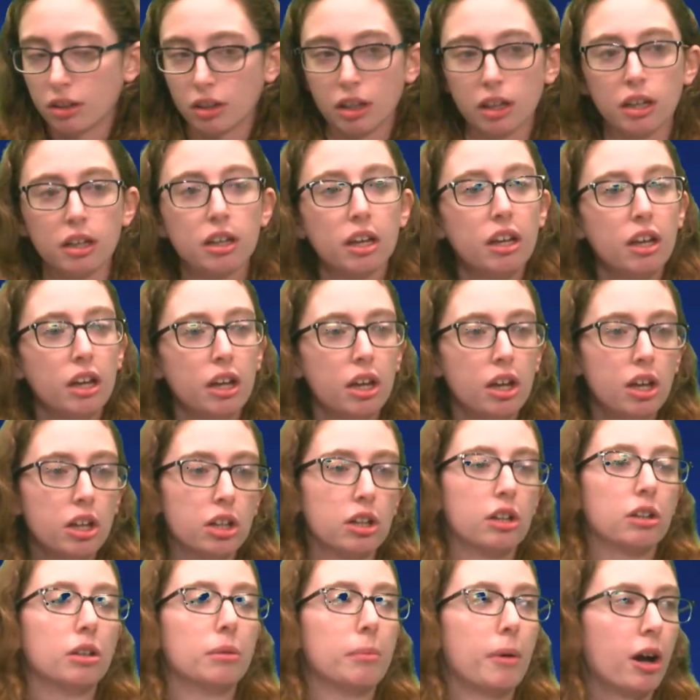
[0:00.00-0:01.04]
league.
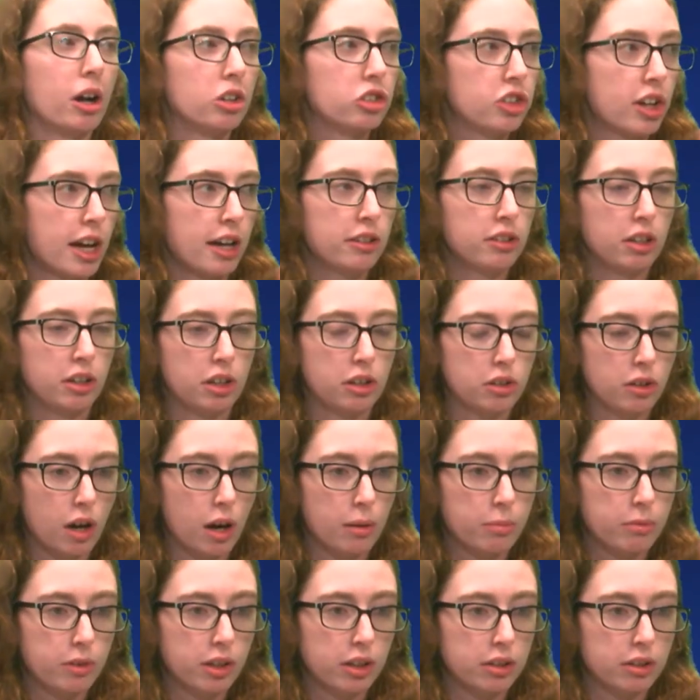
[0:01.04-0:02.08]
Lamar Jackson is
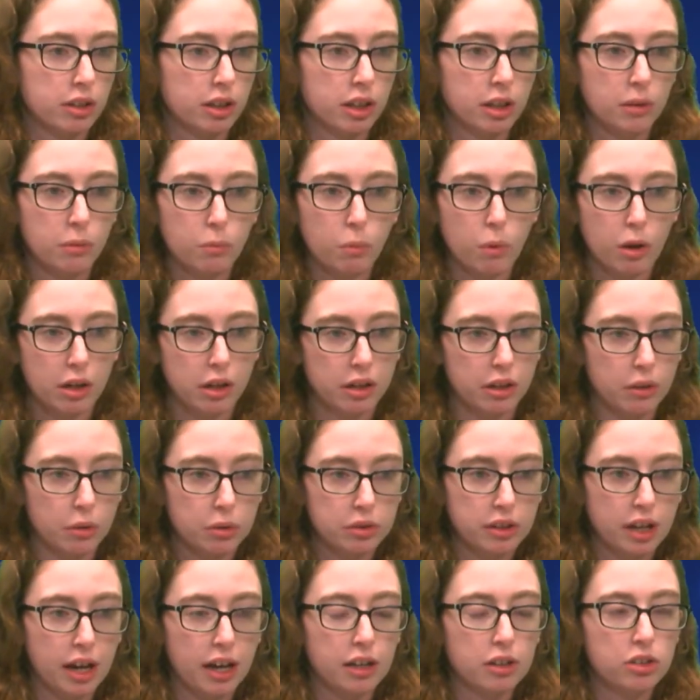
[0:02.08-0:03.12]
obviously one of those
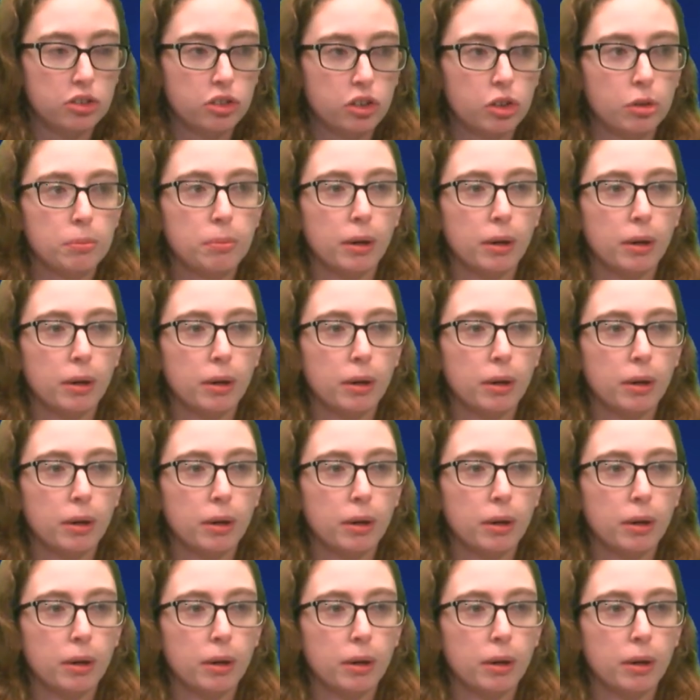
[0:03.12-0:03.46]
guys too,